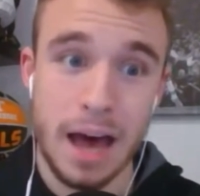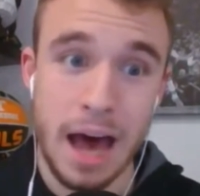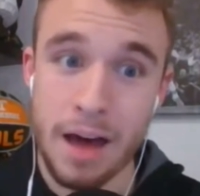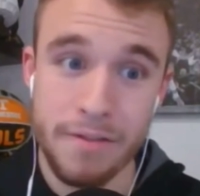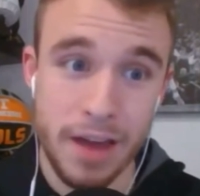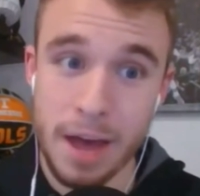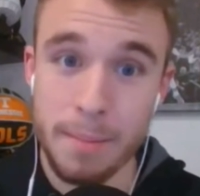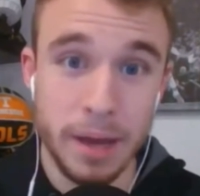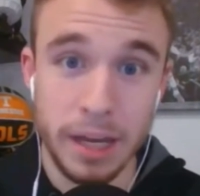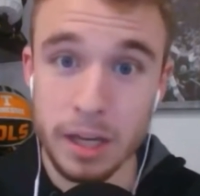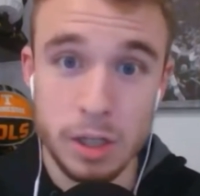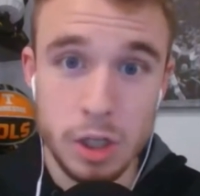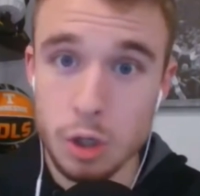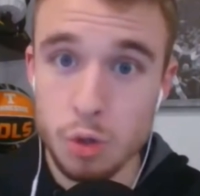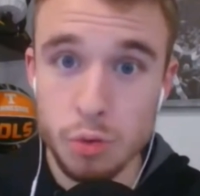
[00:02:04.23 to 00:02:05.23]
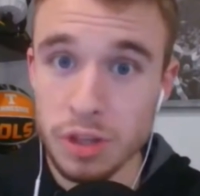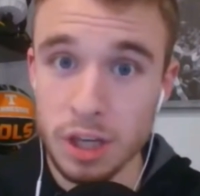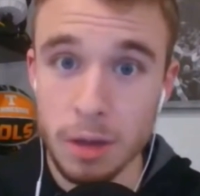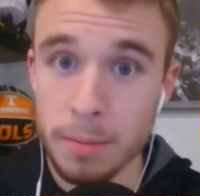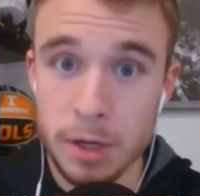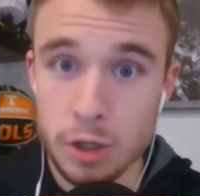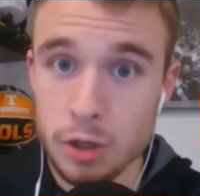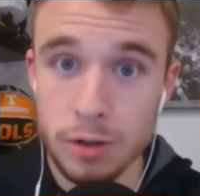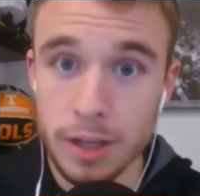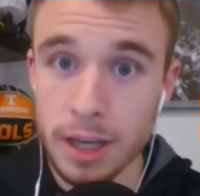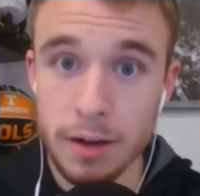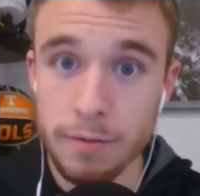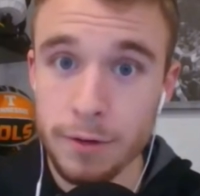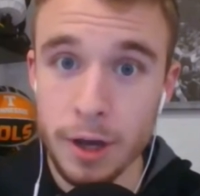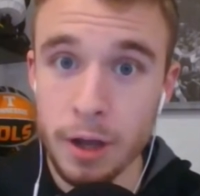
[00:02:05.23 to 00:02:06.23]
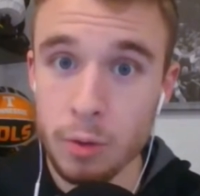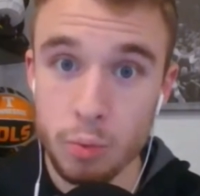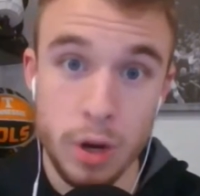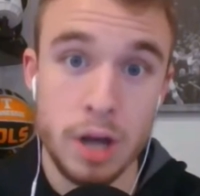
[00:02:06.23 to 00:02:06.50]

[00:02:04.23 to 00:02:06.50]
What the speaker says: I've had my issues with the commissioner of the NFL,